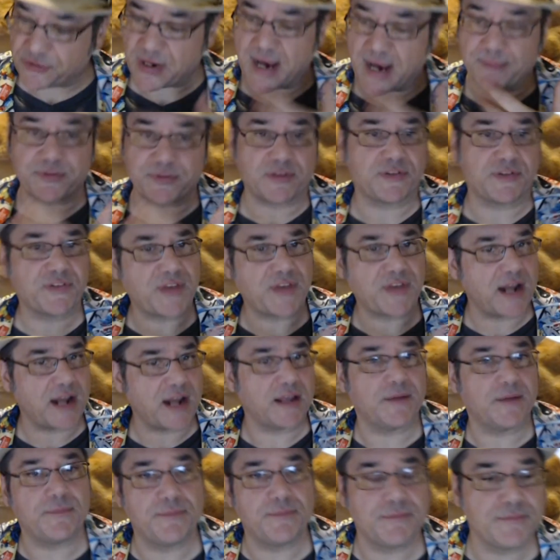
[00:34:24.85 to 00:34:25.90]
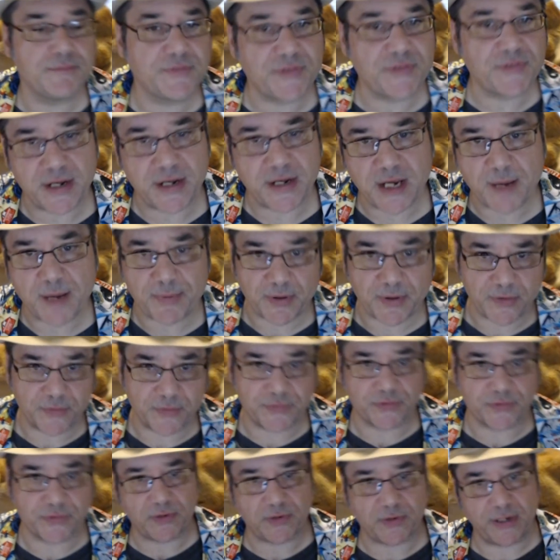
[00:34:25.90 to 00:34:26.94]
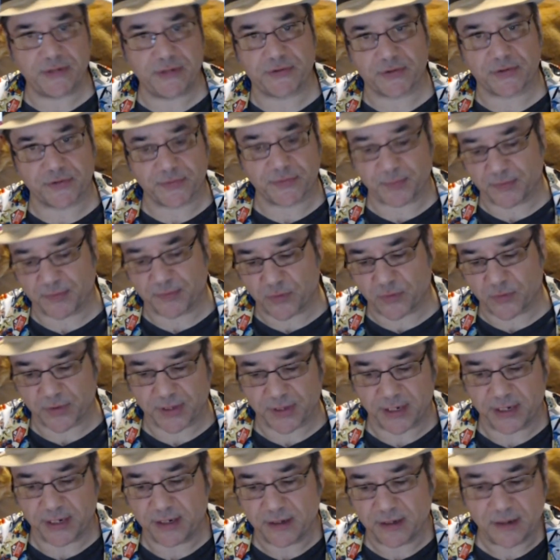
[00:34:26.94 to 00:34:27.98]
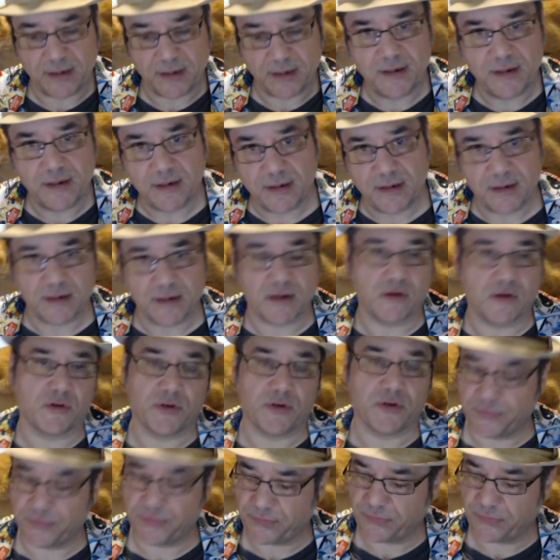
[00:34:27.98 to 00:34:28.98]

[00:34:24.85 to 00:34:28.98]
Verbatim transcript: man traps. So just kind of set you up on those creatures before they go